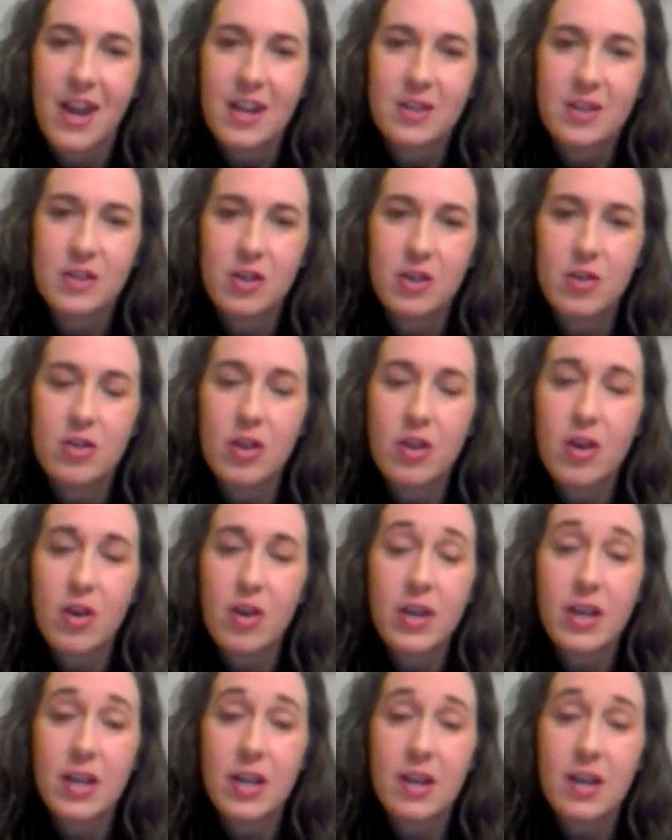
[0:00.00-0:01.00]
So
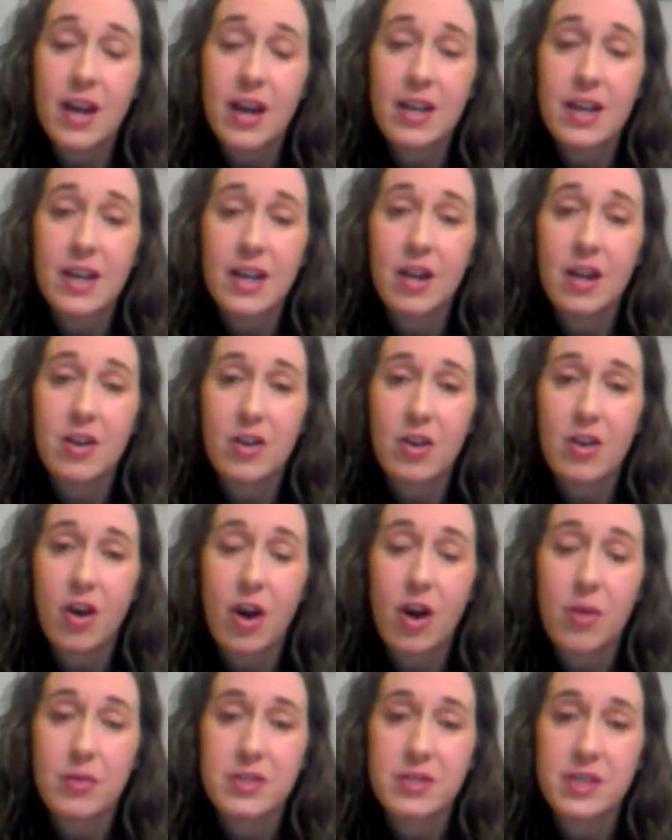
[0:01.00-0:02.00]
Logan and I get on a call with